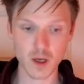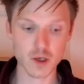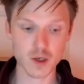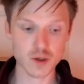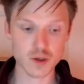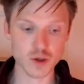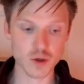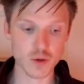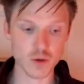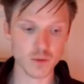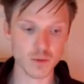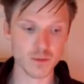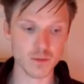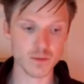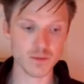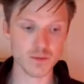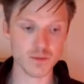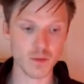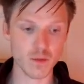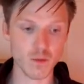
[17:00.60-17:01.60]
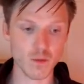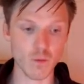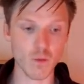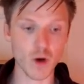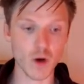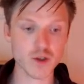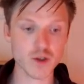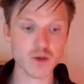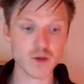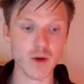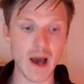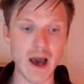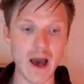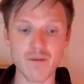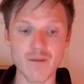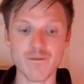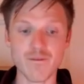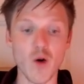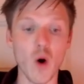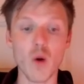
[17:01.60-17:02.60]
So once you
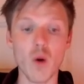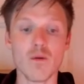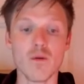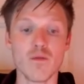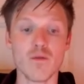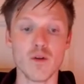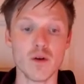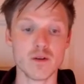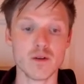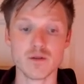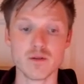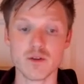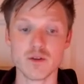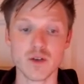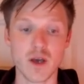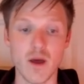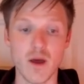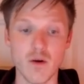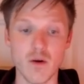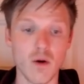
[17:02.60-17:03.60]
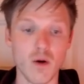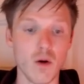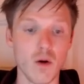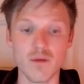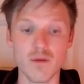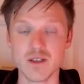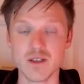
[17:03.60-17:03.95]
have all of